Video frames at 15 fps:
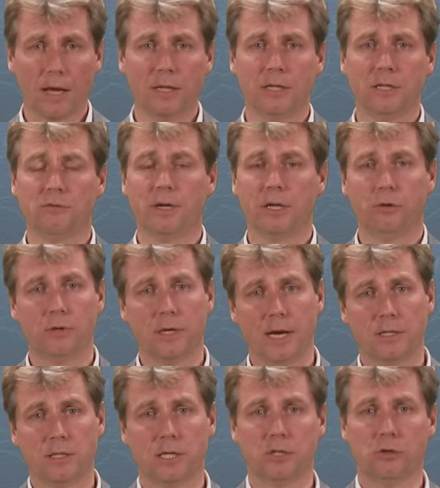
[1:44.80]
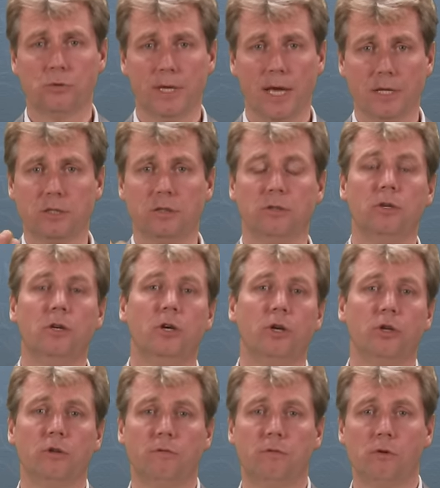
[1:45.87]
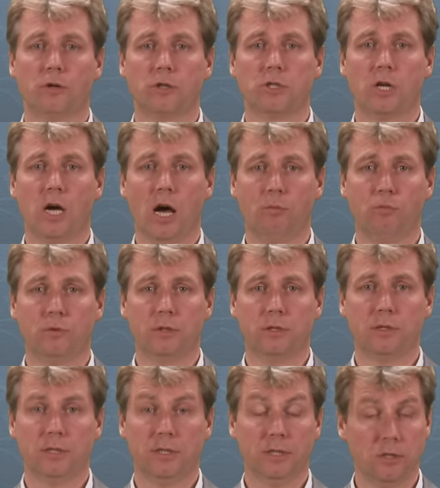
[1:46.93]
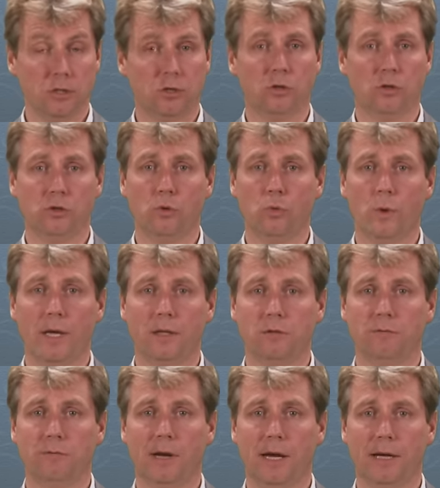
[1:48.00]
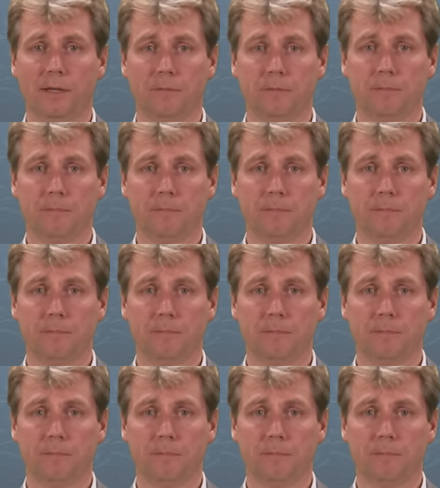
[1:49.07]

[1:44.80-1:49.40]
And this way creates, as a reaction, the force upwards. And this is also a way to fly.